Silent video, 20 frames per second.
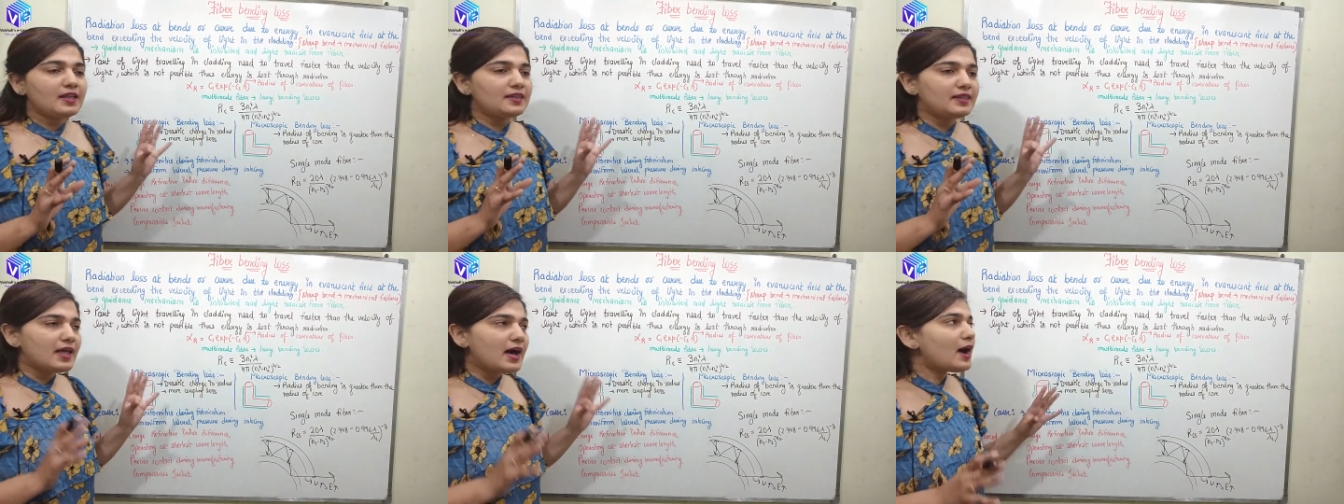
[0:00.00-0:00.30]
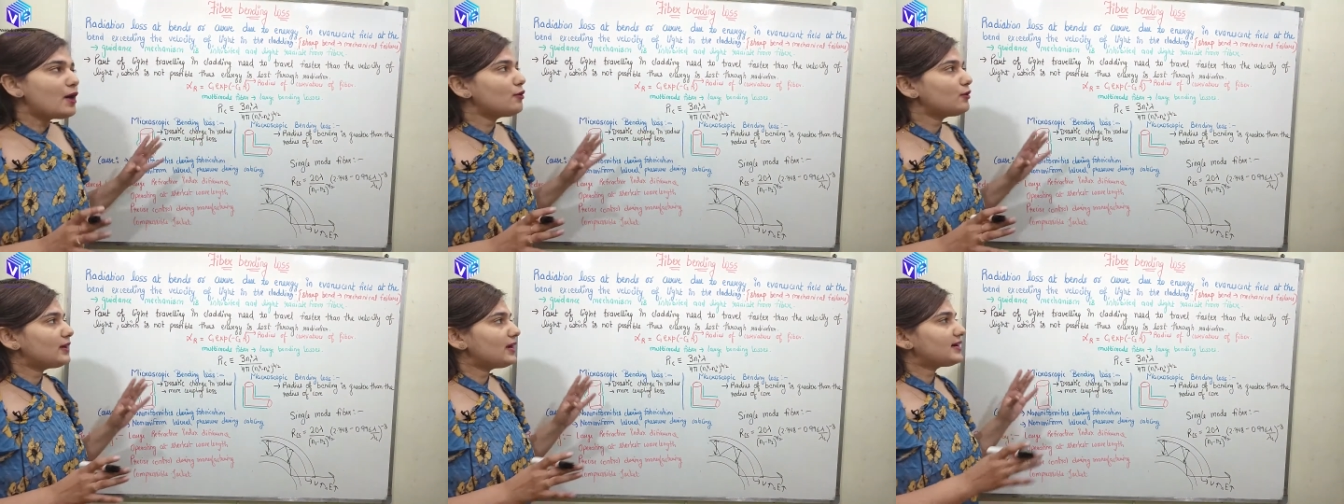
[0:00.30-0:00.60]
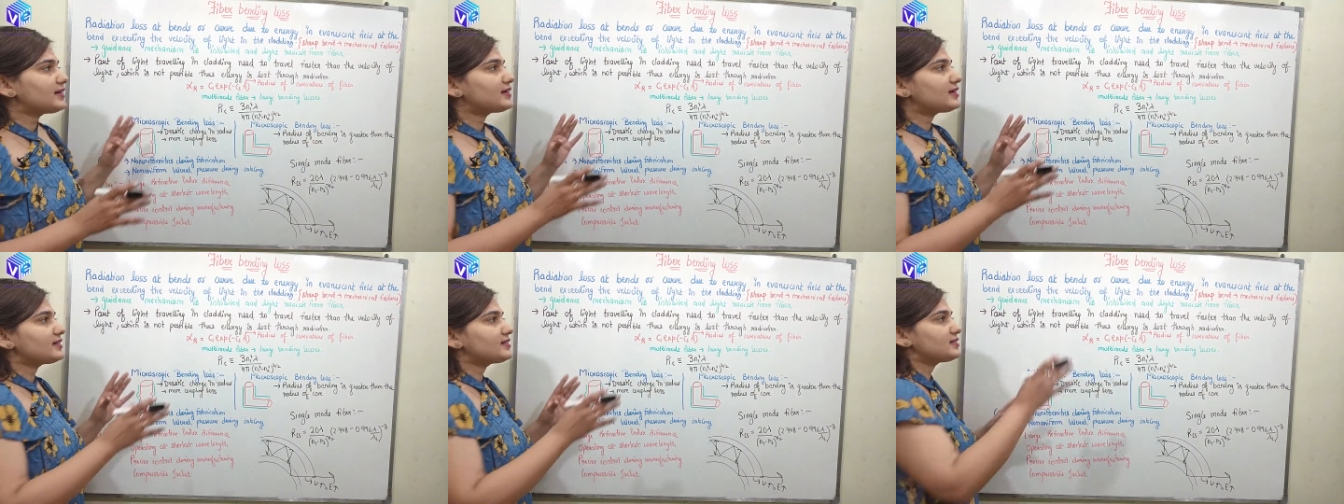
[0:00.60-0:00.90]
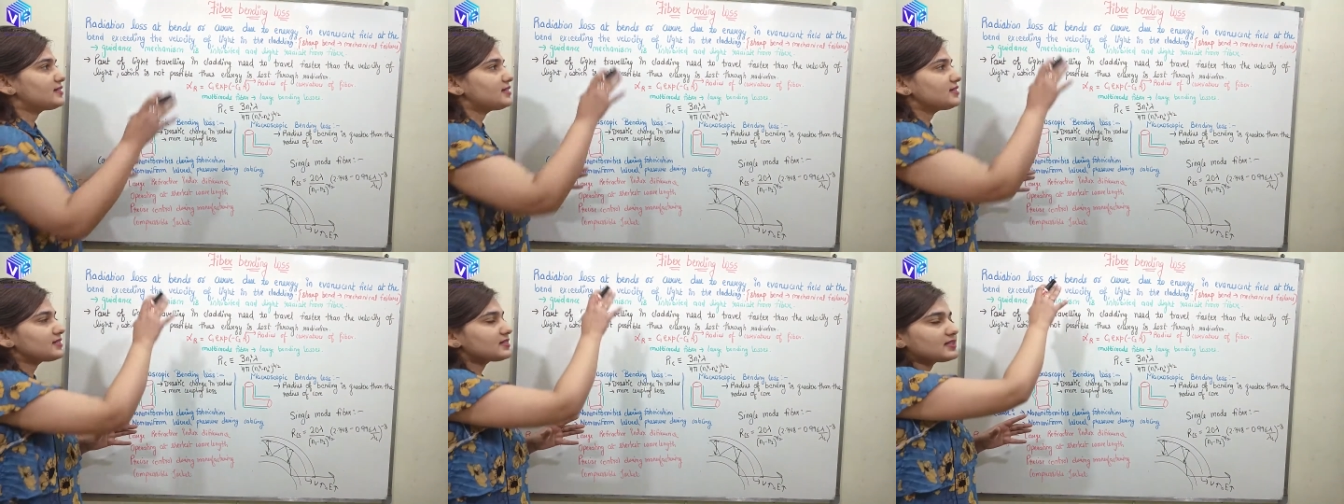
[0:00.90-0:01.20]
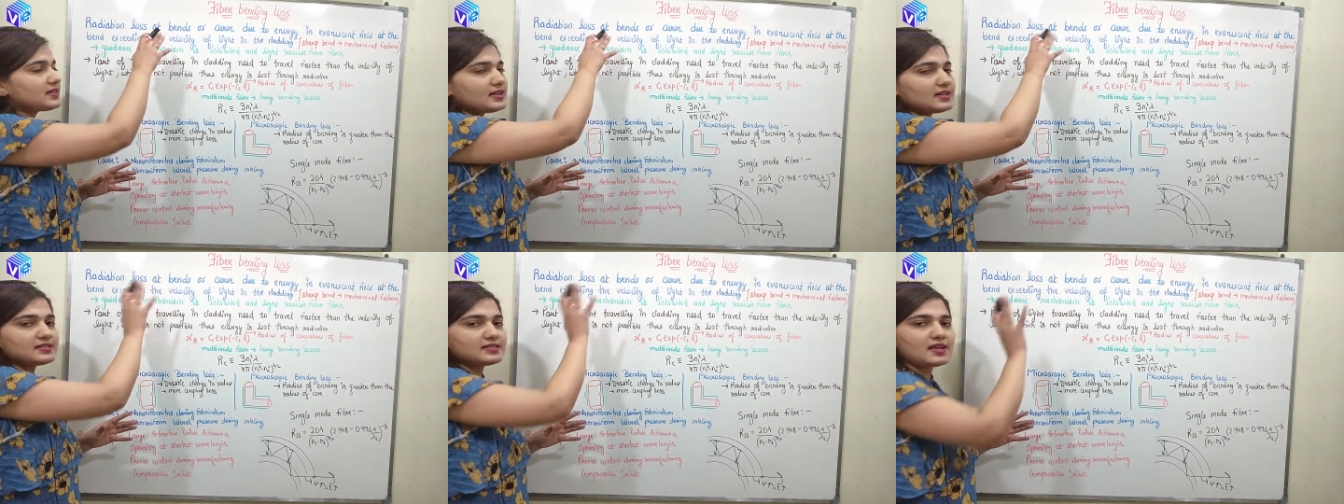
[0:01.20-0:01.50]
Now let us
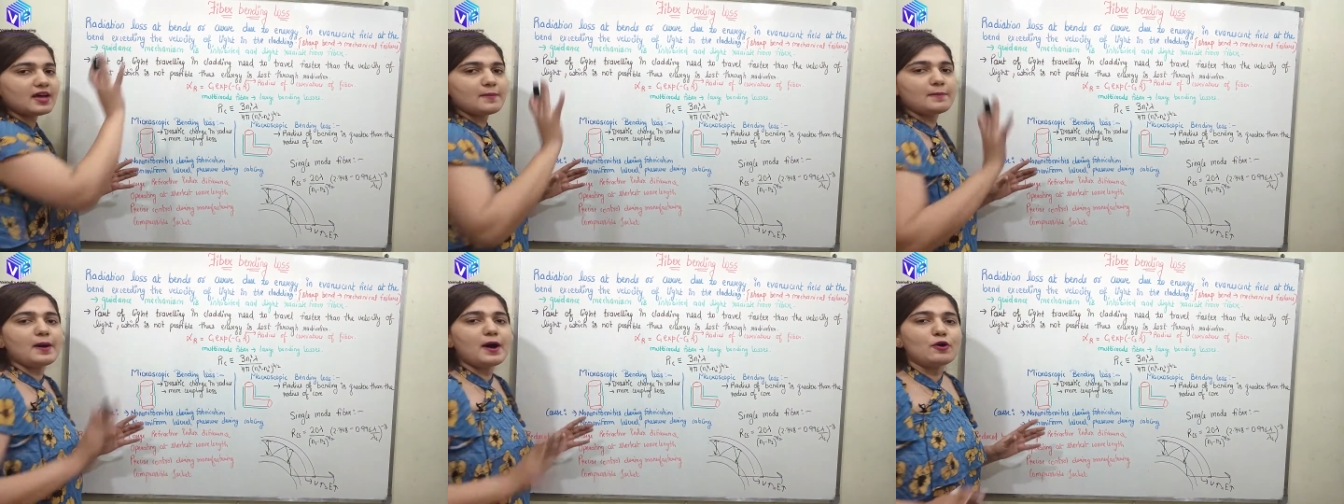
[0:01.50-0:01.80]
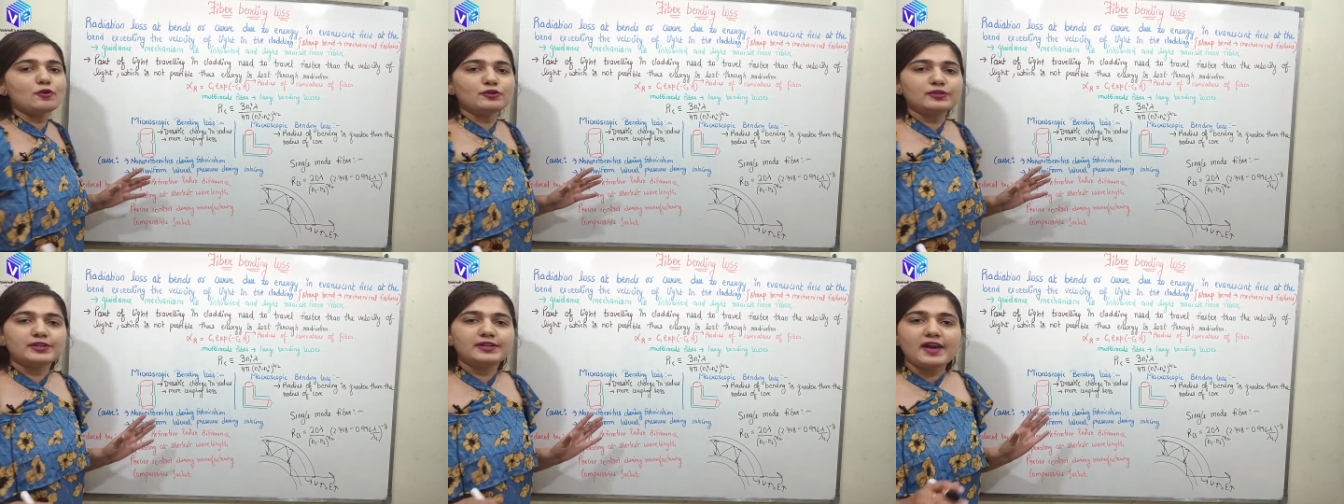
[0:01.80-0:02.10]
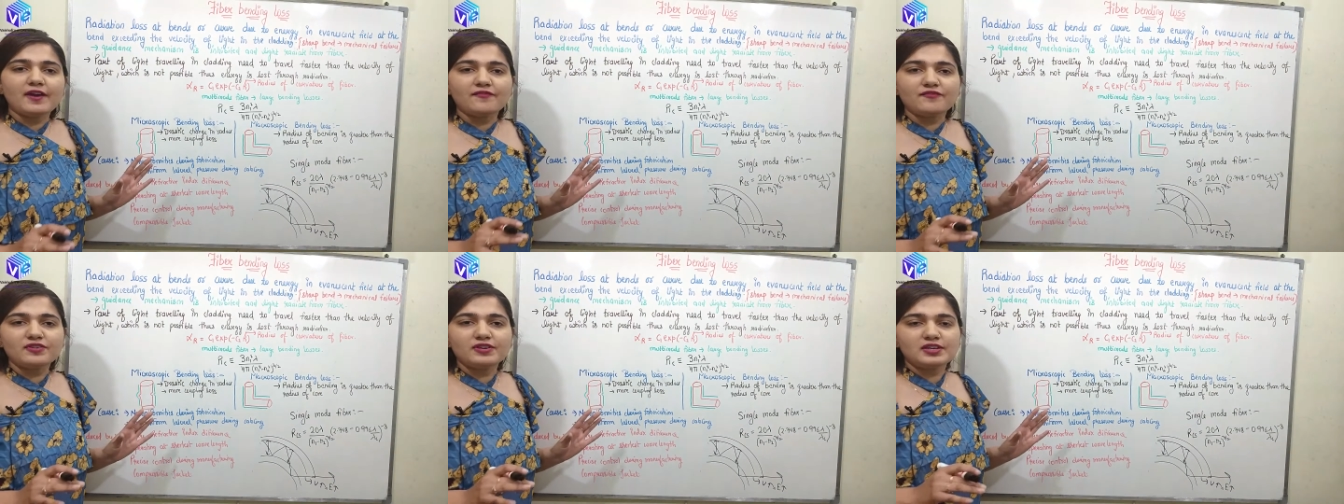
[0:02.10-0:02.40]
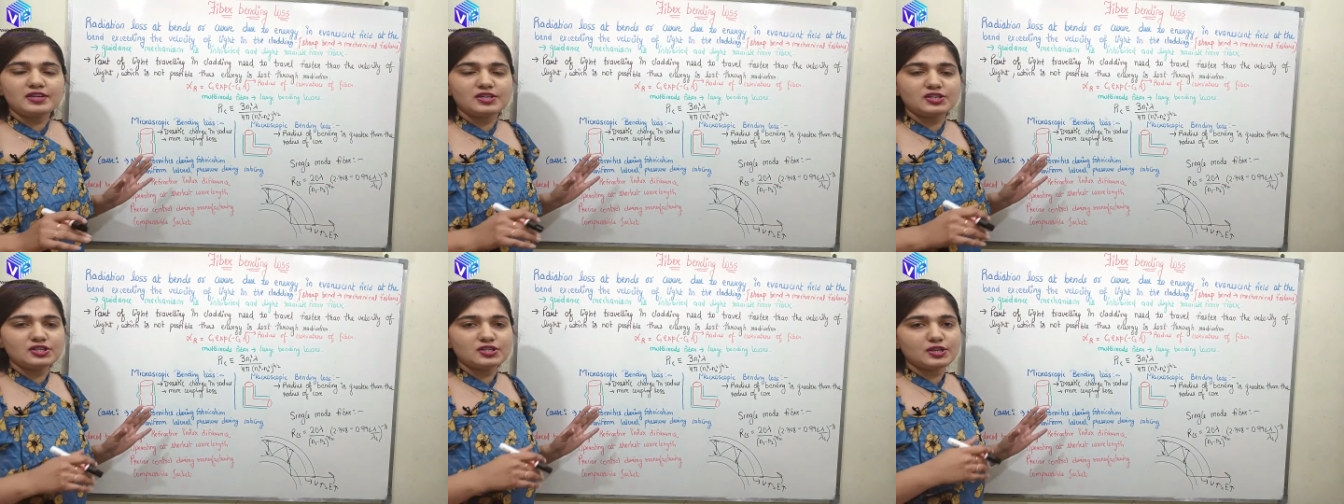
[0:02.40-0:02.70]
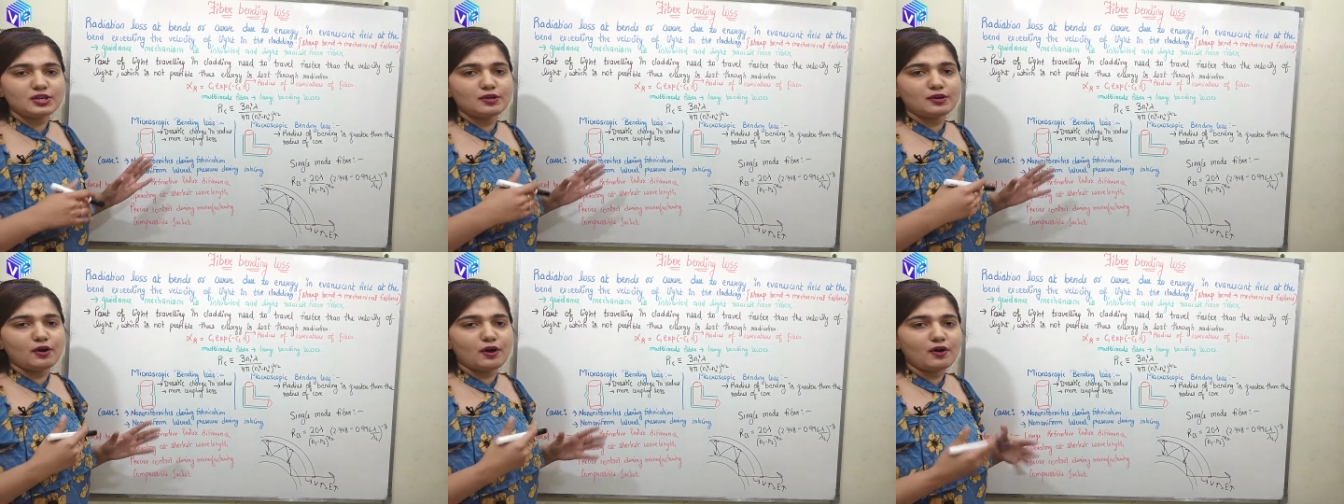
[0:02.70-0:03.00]
discuss about the
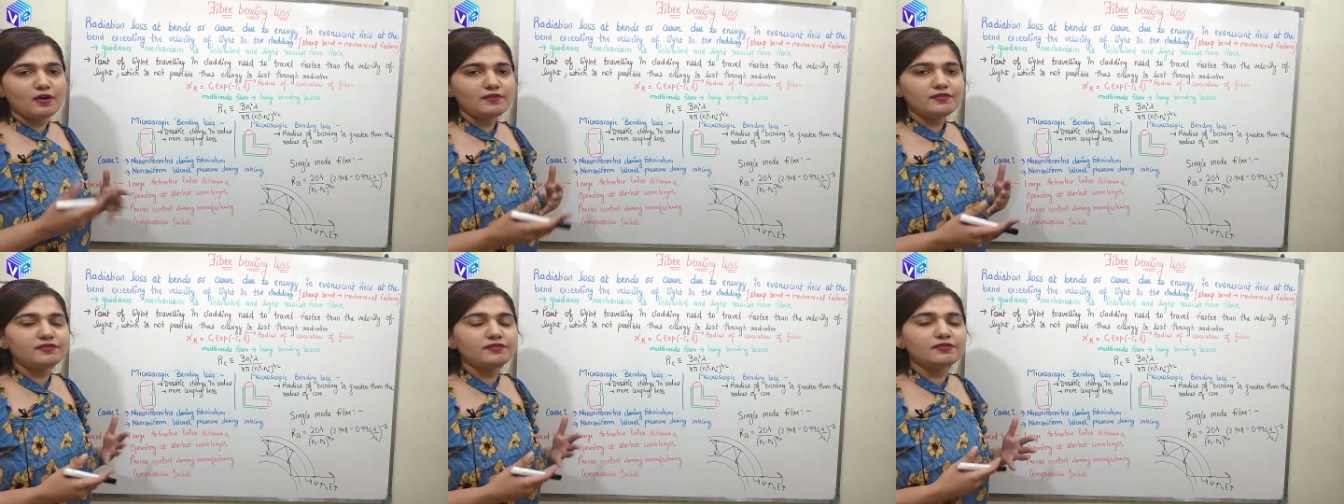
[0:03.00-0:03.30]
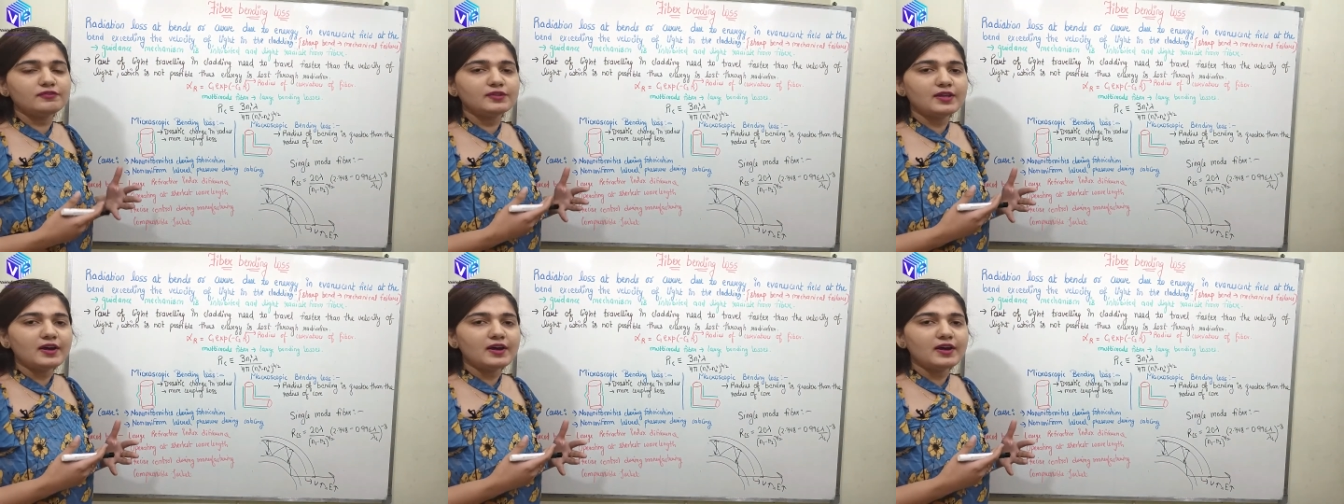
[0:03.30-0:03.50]
definition of